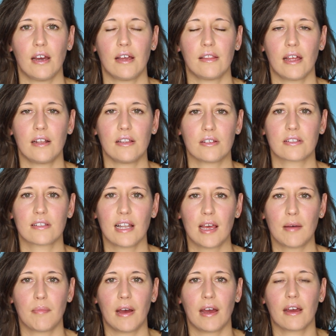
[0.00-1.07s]
and then your
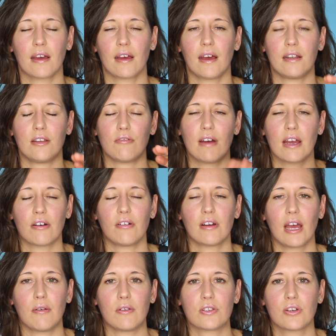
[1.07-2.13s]
slipmat and your record
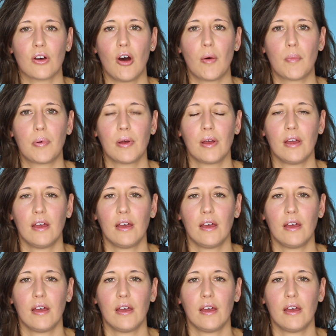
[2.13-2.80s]
go on top,